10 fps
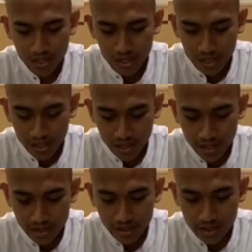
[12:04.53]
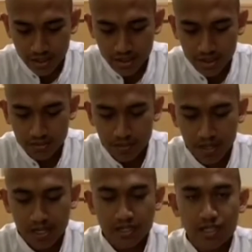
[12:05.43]
Next is
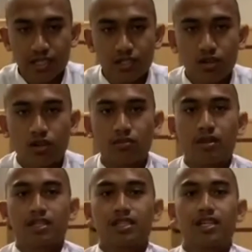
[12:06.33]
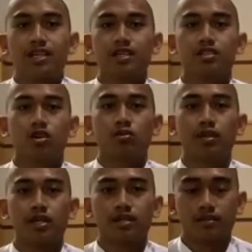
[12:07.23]
penalties on monthly
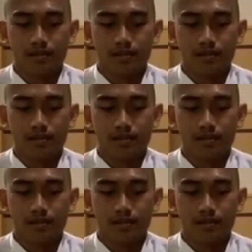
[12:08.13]
installment.